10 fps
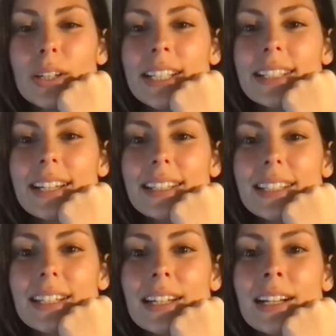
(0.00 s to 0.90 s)
Courtney is
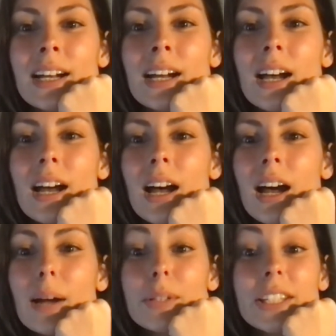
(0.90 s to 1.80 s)
asking
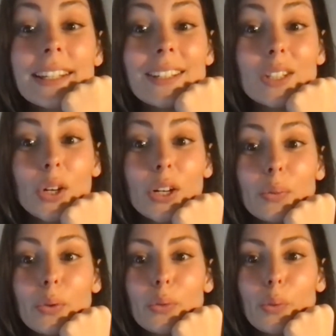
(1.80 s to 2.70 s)
I'm just getting started
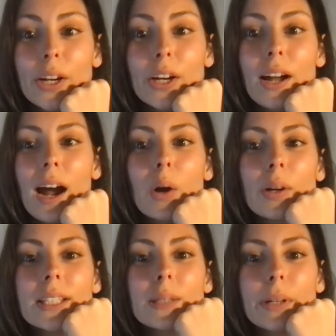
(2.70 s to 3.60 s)
with Foyr. How
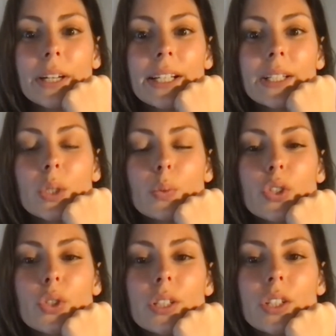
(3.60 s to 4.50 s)
experienced
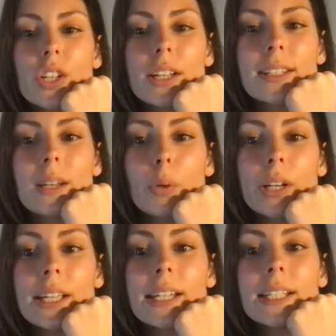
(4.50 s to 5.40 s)
would you suggest
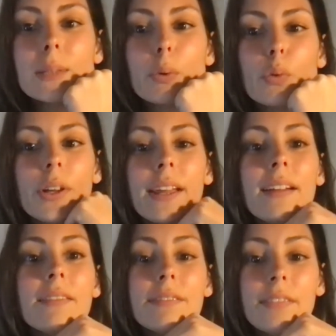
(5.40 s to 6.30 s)
someone is before they
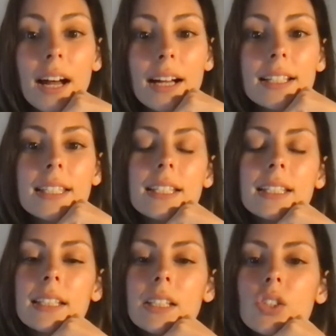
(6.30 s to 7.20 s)
invest
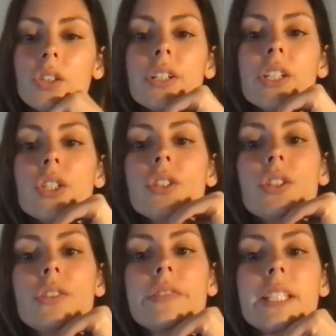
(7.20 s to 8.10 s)
in lead generation
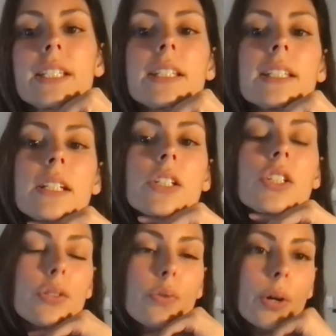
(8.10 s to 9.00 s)
services such
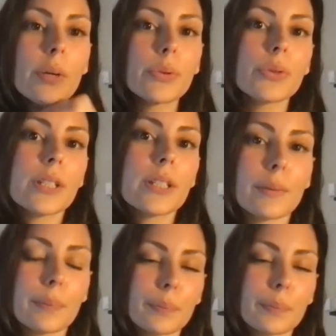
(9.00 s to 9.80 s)
as Foyr Boost?